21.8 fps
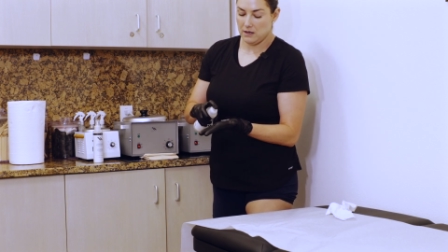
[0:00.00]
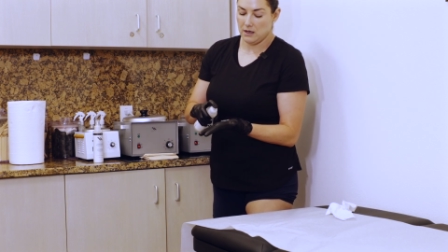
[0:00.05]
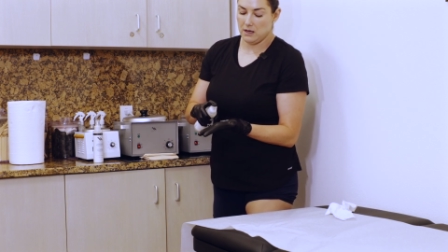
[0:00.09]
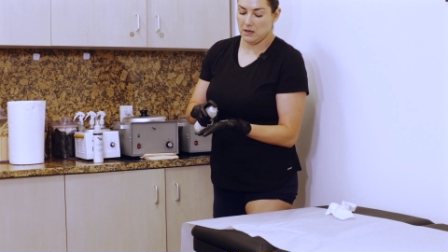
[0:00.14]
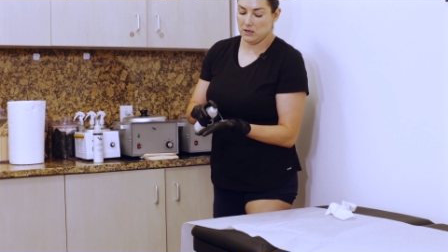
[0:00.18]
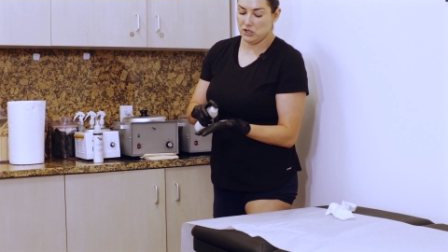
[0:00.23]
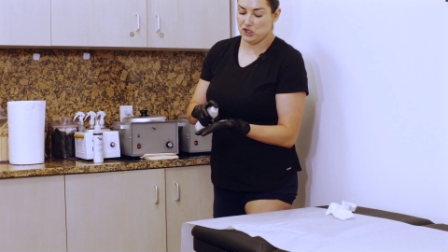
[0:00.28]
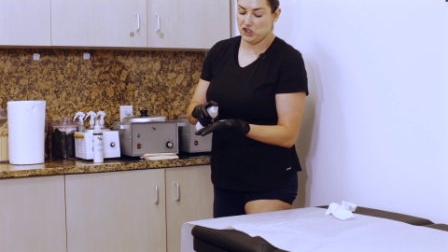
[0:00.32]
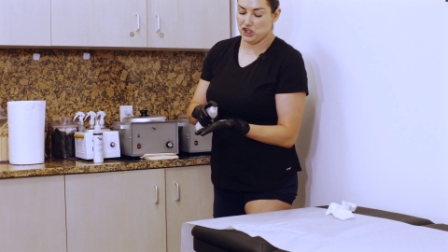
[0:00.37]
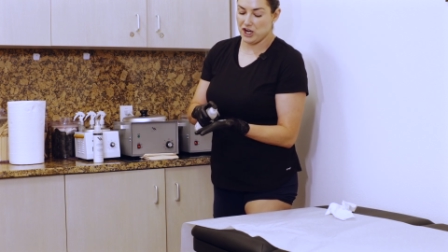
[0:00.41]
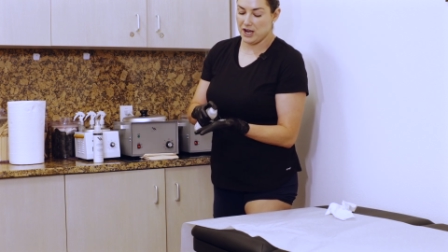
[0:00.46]

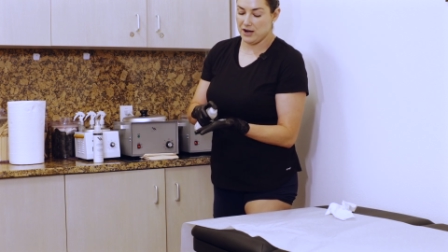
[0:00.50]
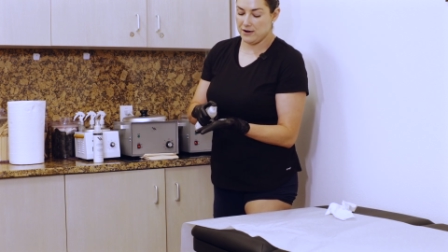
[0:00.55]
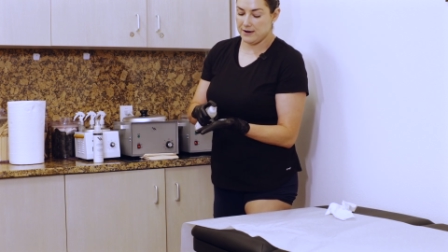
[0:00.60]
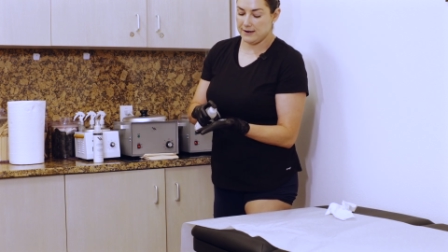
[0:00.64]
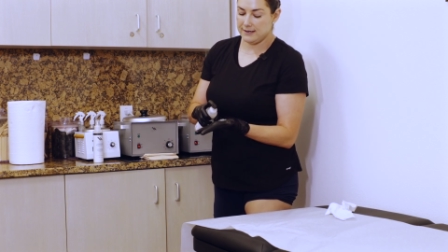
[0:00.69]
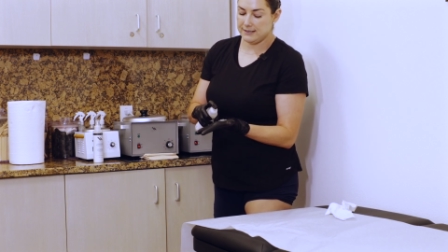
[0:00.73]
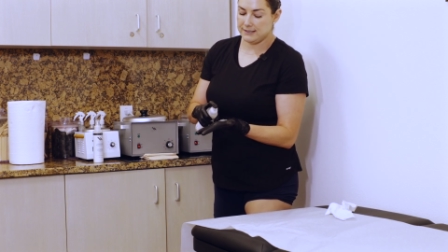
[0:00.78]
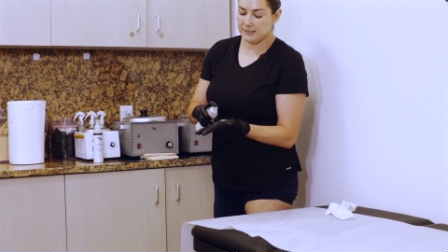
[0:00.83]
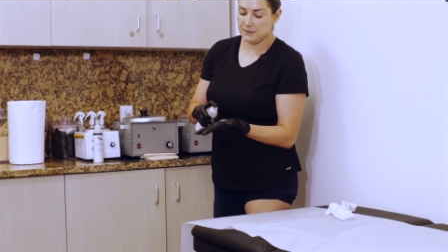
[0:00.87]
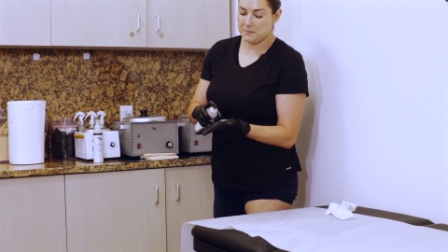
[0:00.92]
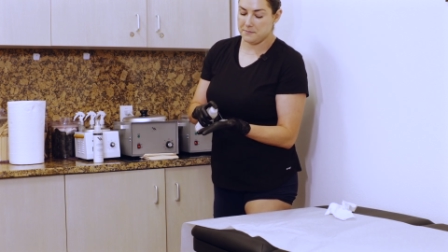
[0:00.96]
a
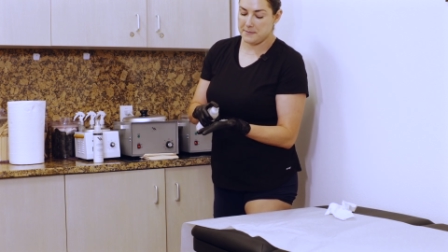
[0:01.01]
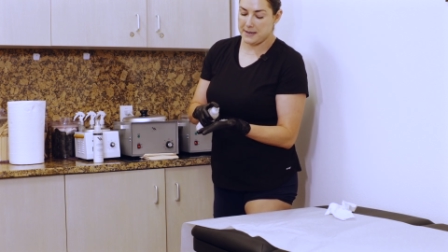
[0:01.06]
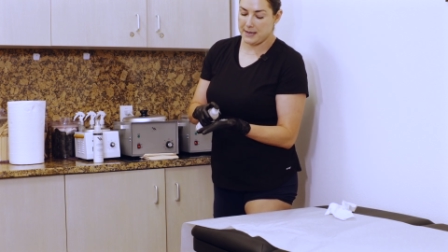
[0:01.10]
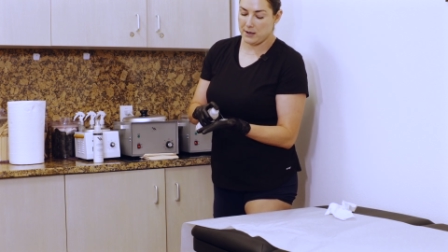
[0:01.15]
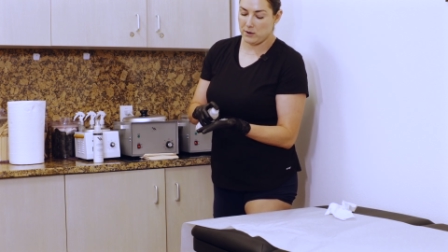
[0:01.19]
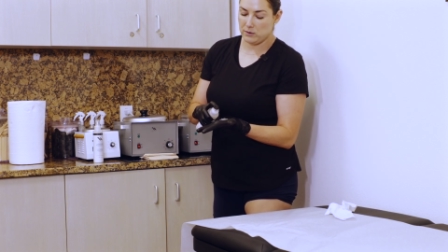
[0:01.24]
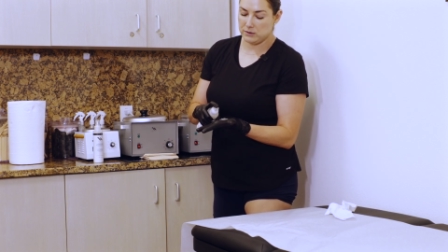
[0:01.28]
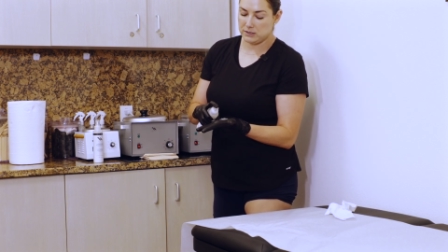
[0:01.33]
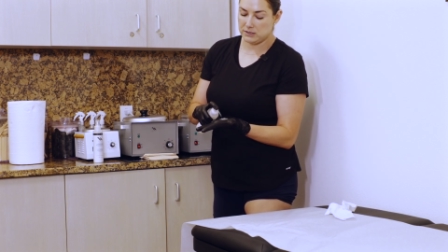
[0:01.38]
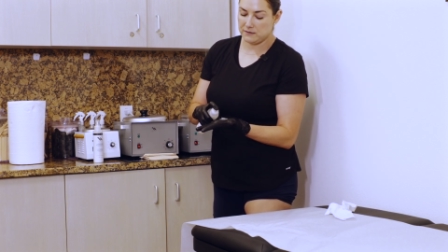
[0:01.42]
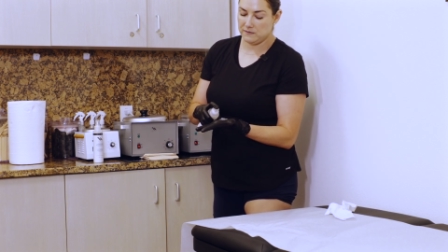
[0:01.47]
generous
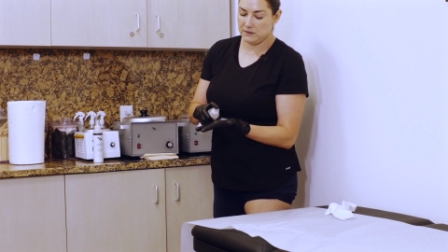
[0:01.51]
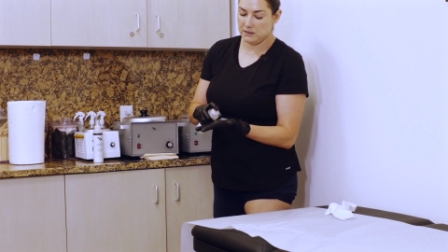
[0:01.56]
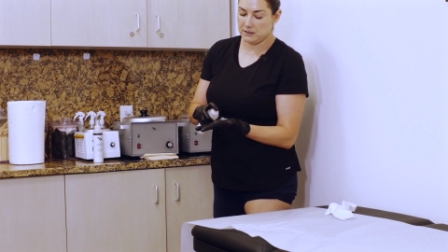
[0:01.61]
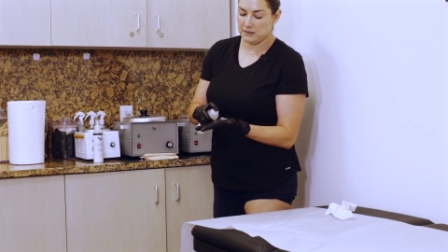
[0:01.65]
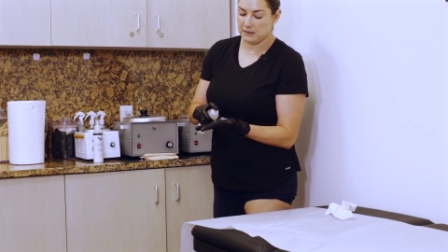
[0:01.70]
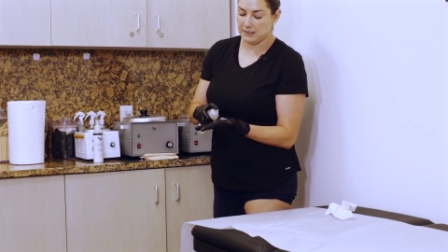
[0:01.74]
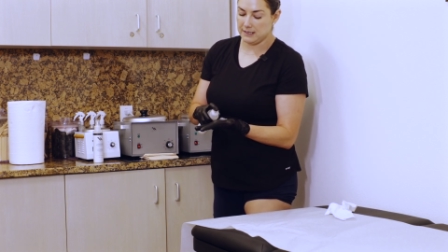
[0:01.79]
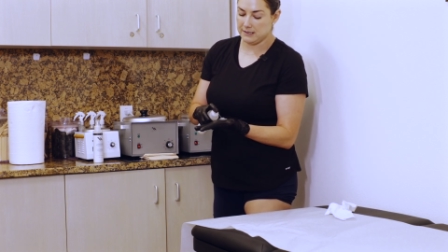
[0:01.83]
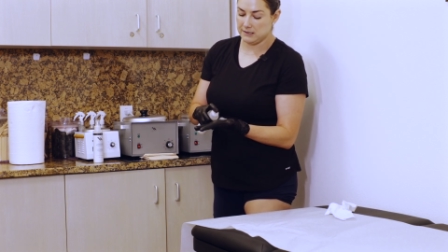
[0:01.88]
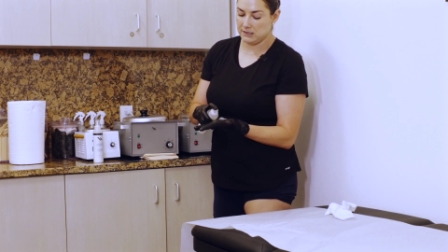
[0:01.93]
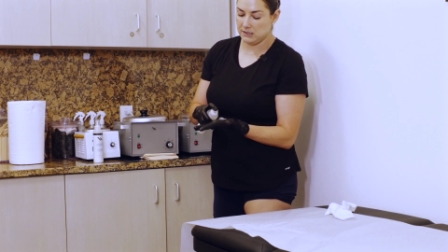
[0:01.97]
amount of the
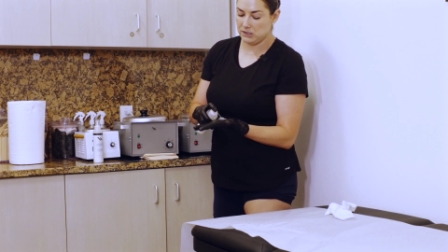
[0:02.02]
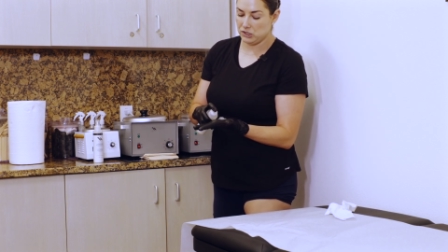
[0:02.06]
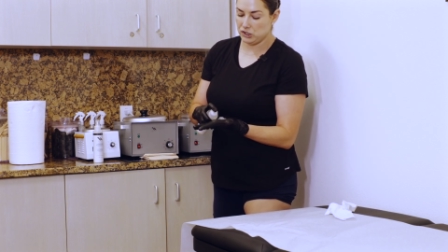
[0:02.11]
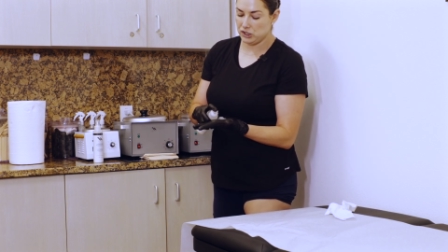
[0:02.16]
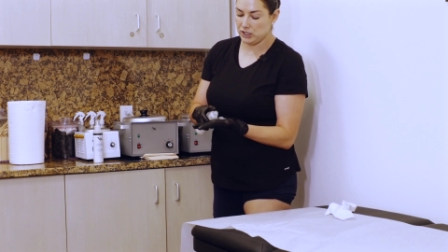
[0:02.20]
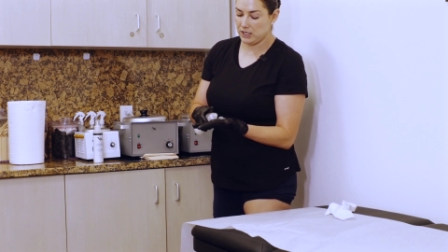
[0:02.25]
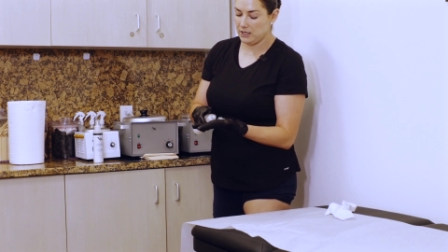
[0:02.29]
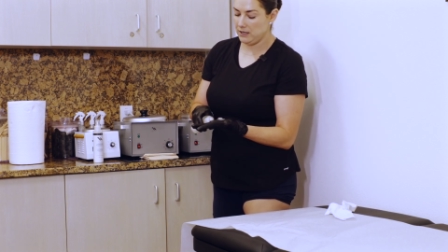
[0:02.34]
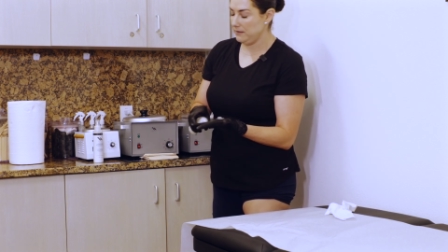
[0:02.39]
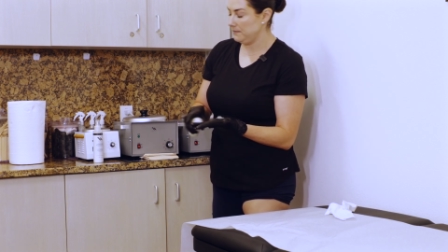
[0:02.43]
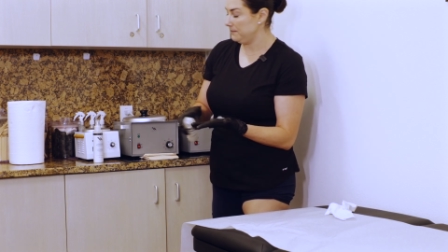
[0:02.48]
cleansing
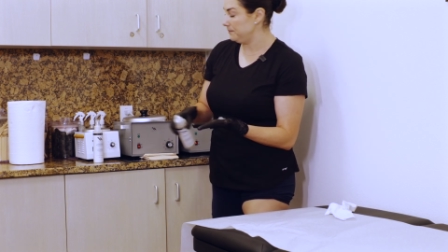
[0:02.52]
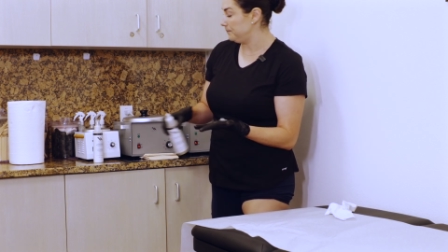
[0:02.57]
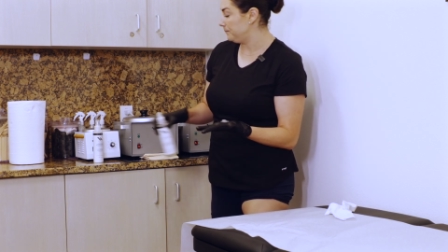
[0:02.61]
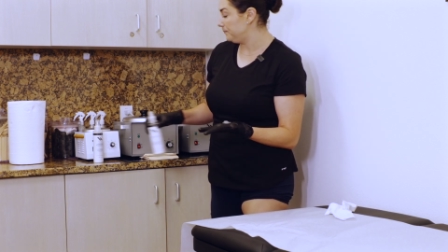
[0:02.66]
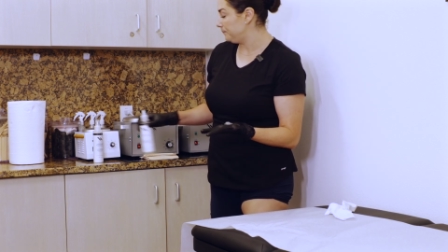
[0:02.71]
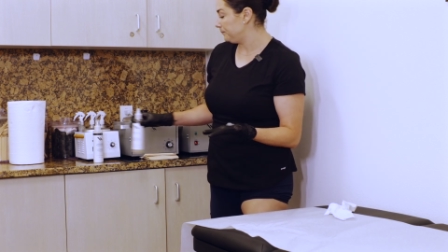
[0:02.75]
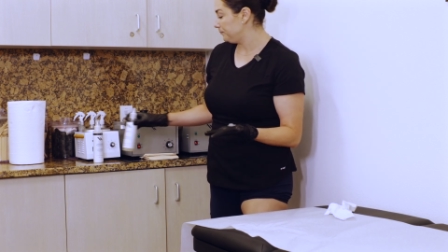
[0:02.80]
gel.